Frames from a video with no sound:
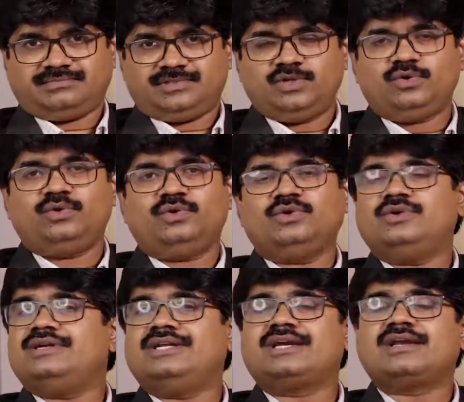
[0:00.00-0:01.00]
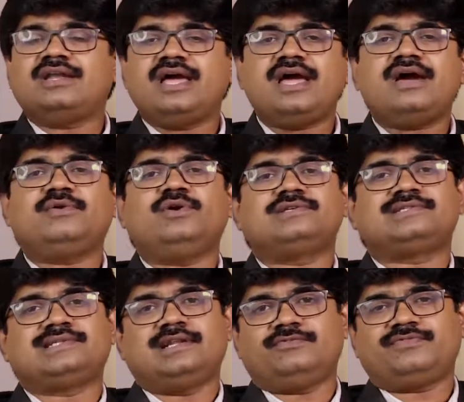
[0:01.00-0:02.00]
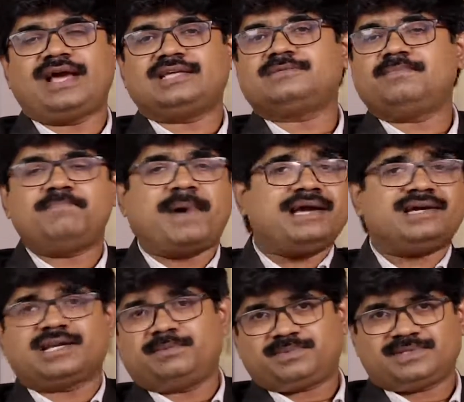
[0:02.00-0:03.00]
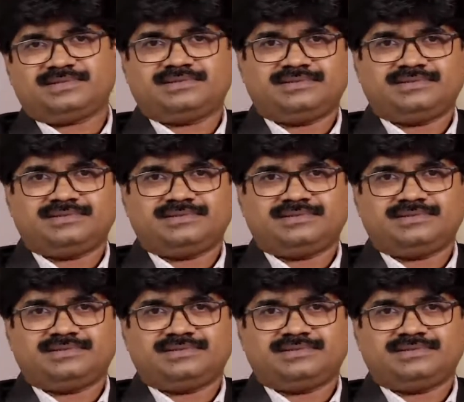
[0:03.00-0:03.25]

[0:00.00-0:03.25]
You declare yourself as bankrupt.